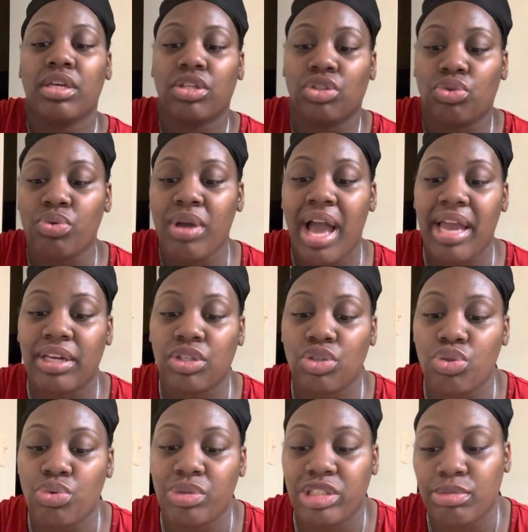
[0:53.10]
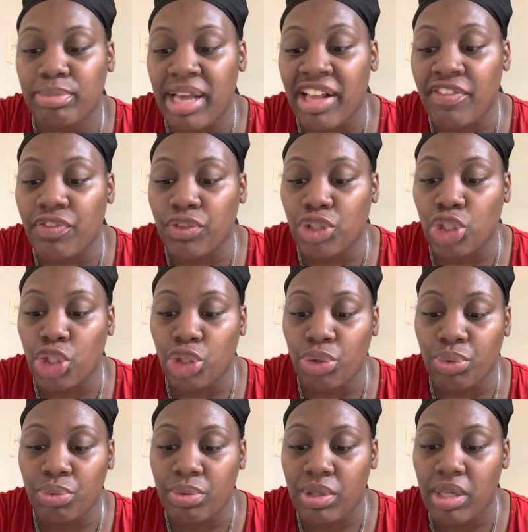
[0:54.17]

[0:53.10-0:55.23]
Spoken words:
you got to do what's best for you.